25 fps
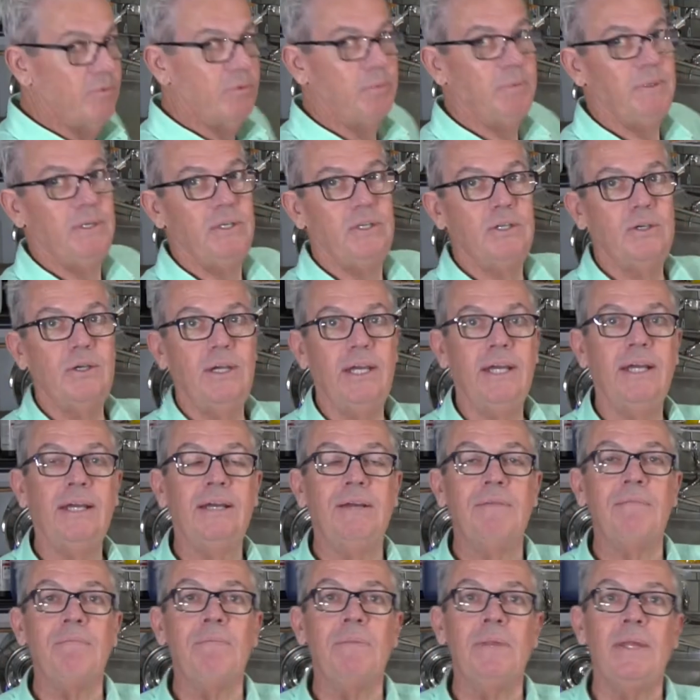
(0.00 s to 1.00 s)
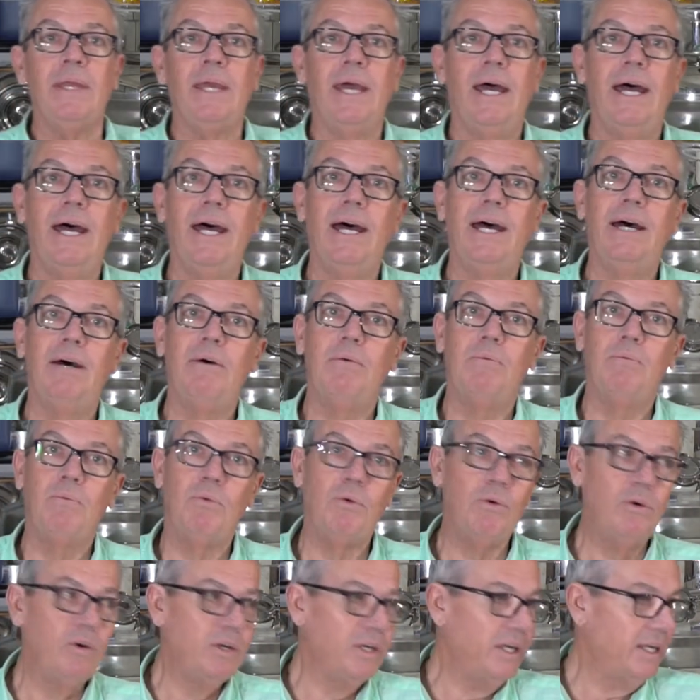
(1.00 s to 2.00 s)
be doing.
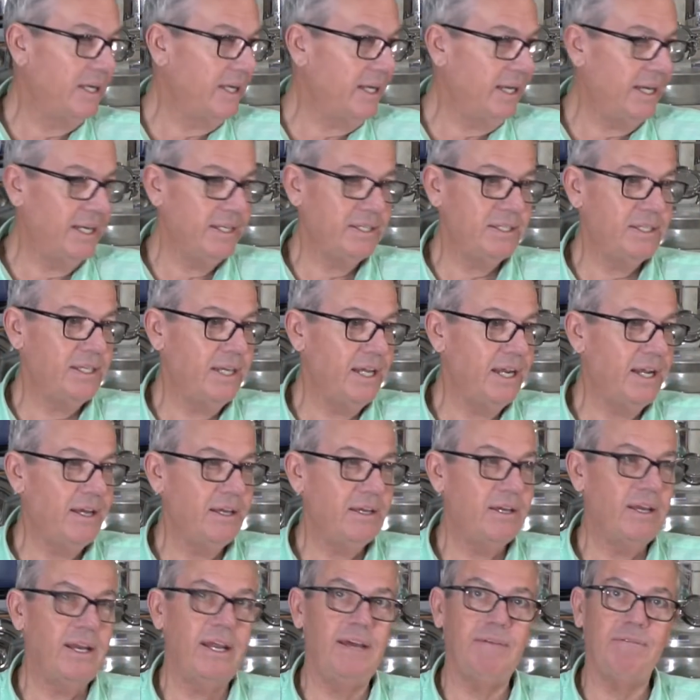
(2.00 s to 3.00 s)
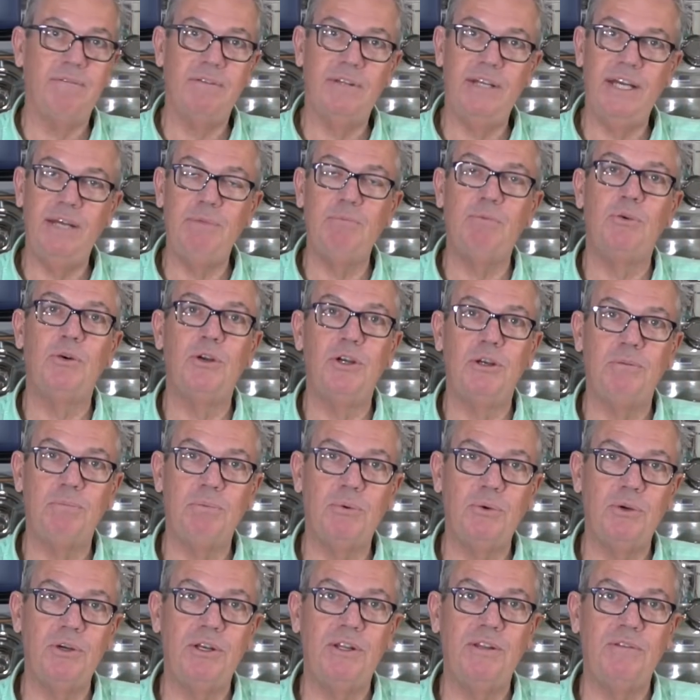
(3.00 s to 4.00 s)
Water, yes, you've got to have clean water to
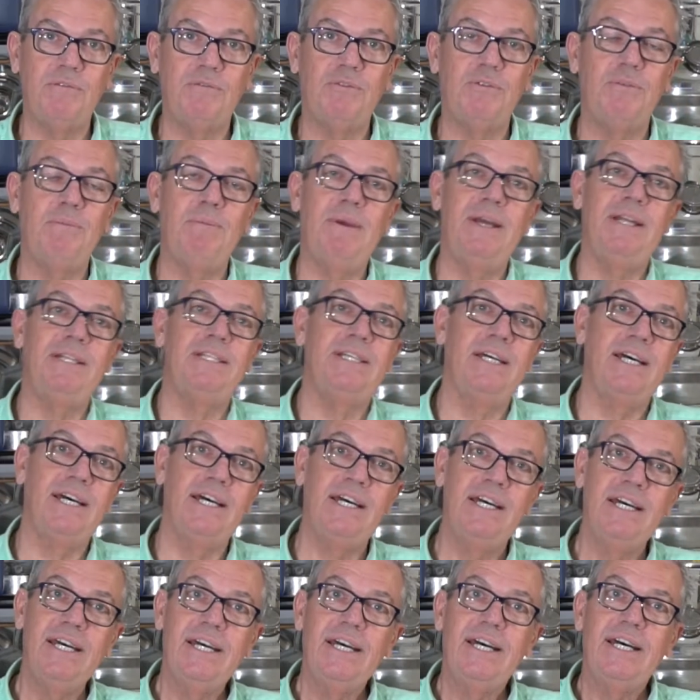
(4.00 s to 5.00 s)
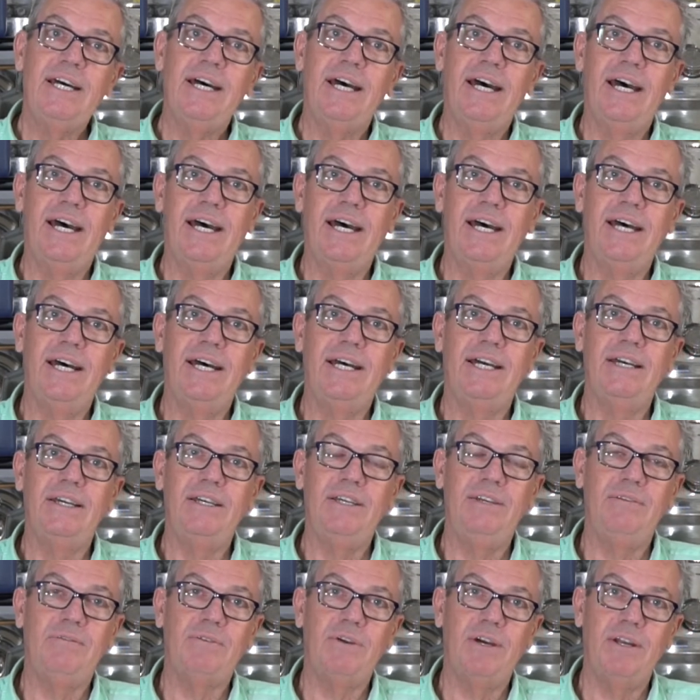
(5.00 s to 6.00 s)
put into the fermenter.
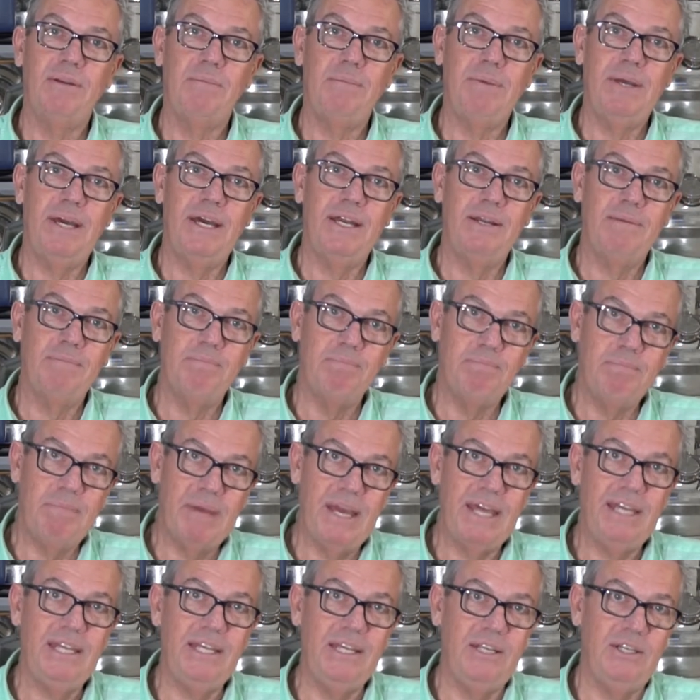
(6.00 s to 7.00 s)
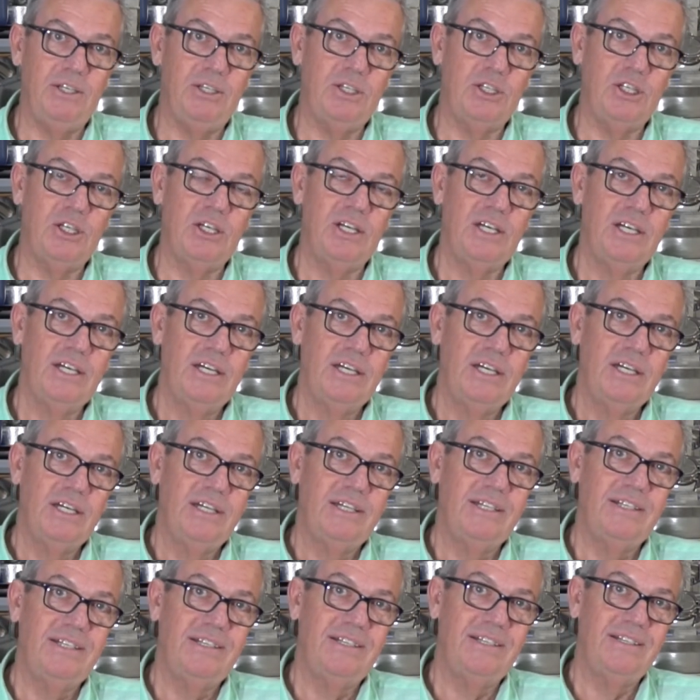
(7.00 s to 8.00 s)
You've got to be able to manage
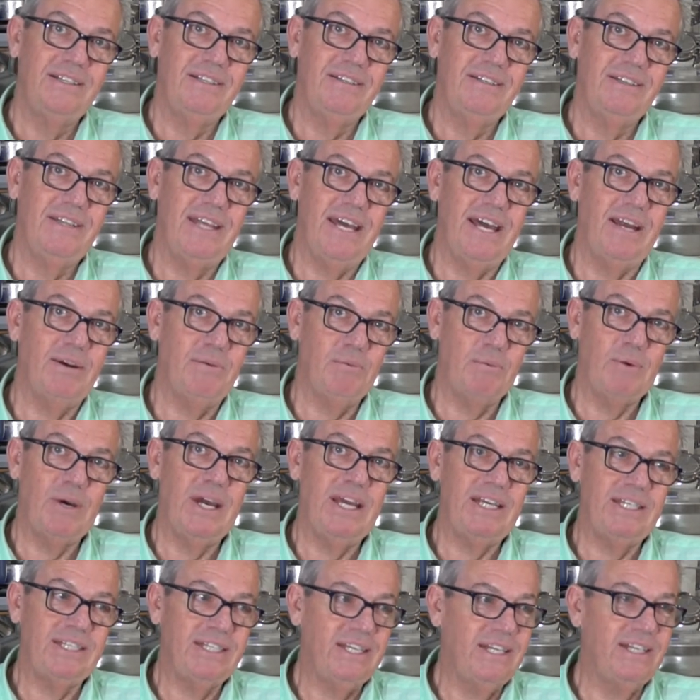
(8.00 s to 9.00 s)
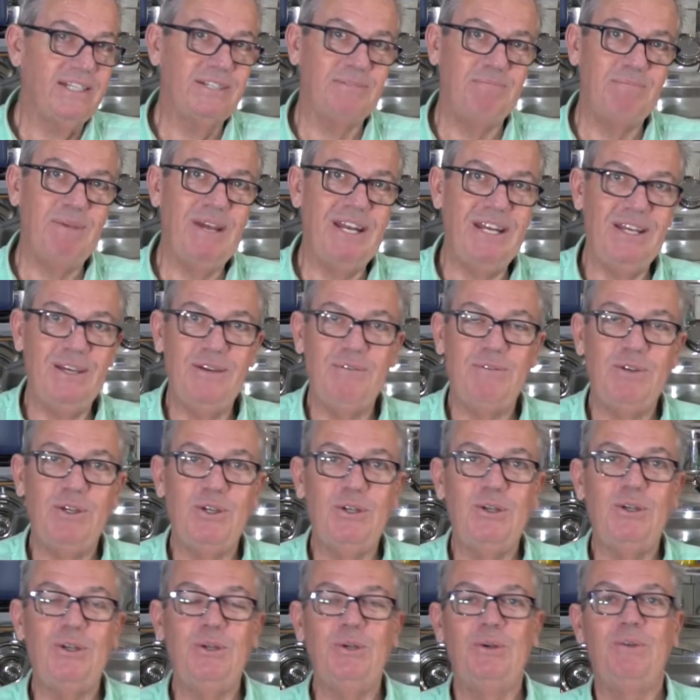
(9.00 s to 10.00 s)
that waste, and as many of
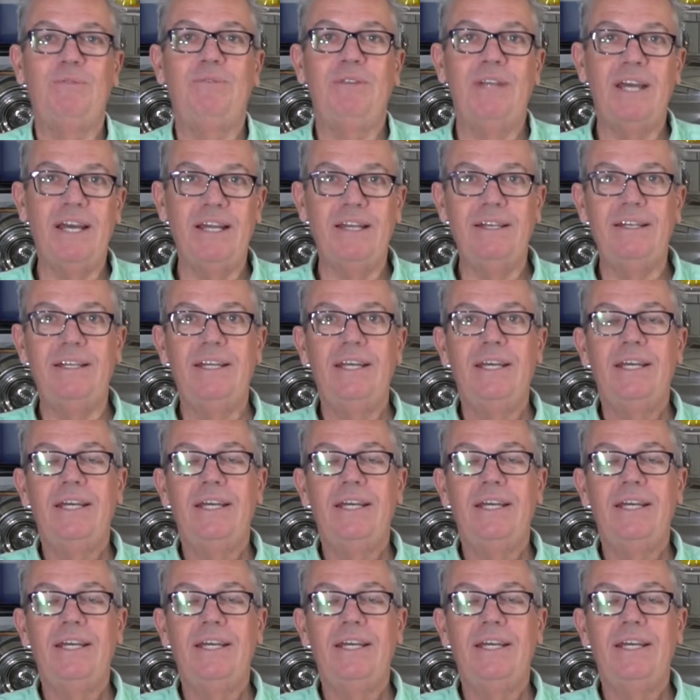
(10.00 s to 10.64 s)
you who have done